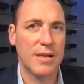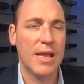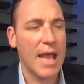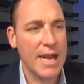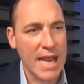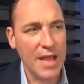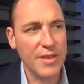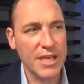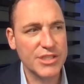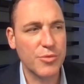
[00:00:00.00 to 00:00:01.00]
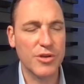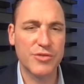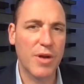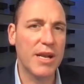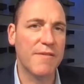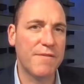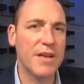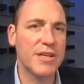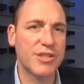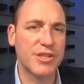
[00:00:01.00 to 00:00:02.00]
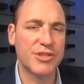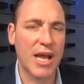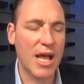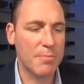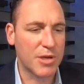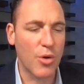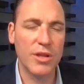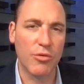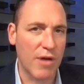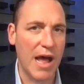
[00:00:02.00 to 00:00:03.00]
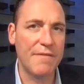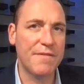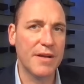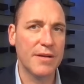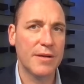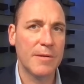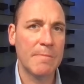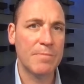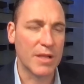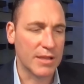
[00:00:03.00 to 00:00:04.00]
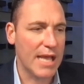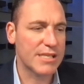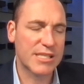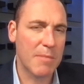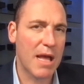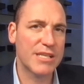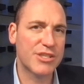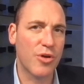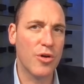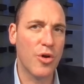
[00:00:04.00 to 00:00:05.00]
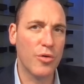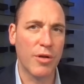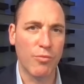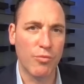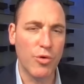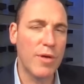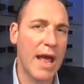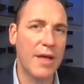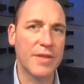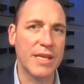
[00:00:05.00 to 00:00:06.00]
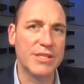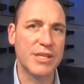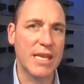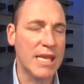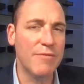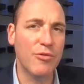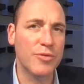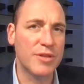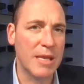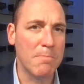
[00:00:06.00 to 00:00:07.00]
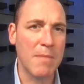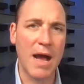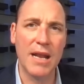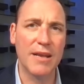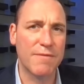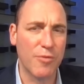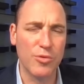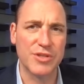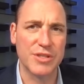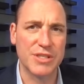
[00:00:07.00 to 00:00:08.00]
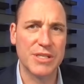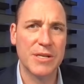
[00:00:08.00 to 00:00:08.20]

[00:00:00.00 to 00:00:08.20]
And now that Israel is ready to finish the job, go into Rafah, the last Hamas stronghold, and root out these evil demonic forces,